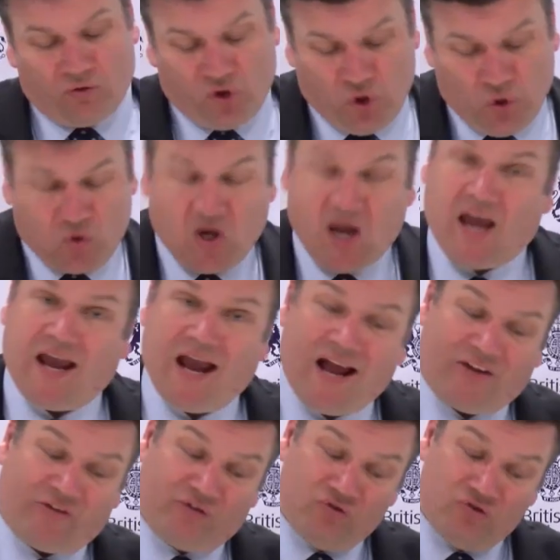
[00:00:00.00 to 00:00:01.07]
"The UK
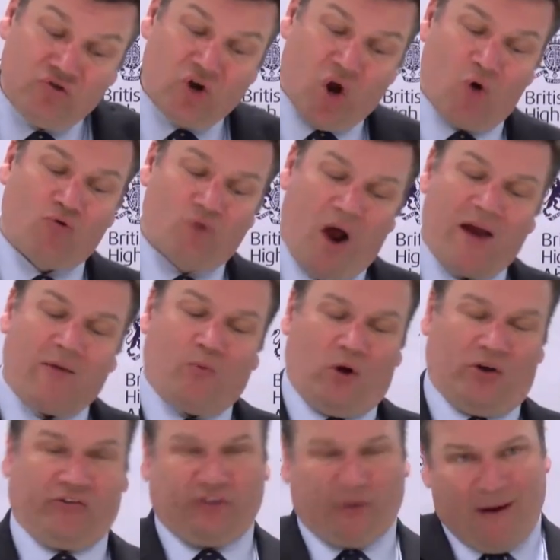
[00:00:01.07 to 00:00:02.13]
has no right
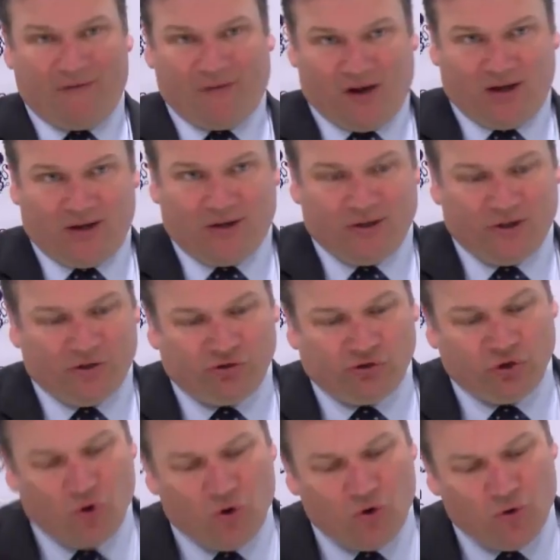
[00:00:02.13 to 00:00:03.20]
whatsoever
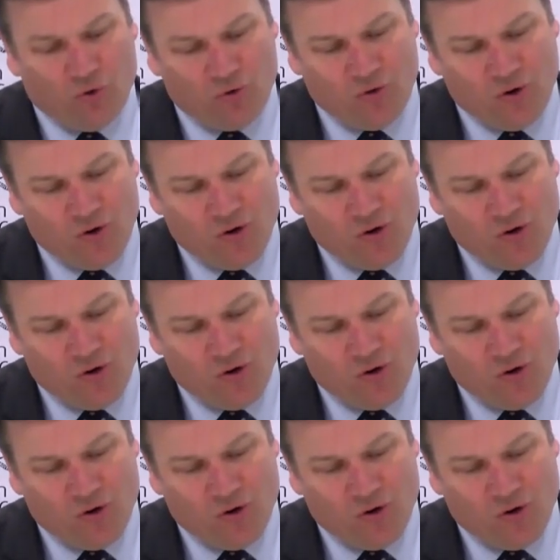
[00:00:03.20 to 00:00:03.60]
to